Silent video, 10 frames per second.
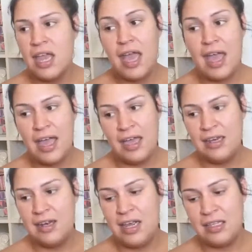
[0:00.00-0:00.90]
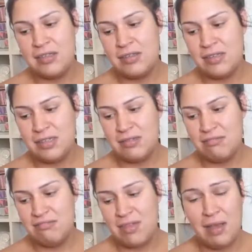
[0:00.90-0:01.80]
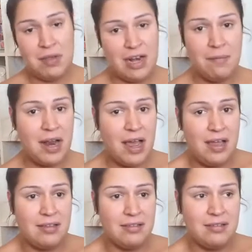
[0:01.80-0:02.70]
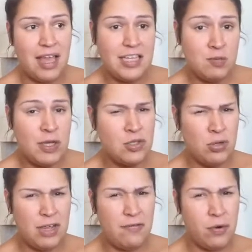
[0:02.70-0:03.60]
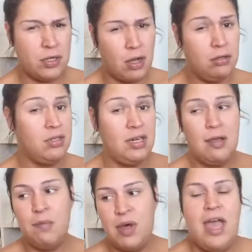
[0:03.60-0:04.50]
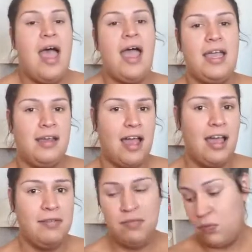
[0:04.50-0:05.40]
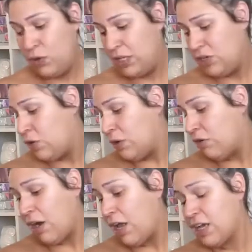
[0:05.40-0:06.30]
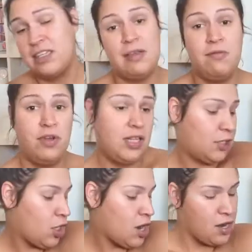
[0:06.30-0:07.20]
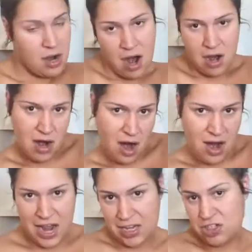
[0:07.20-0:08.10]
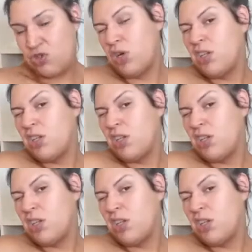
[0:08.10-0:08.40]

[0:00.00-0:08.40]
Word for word: and it's, I mean, I'm not I spent $24 on it, but I, I really don't regret it because I'm feeling extra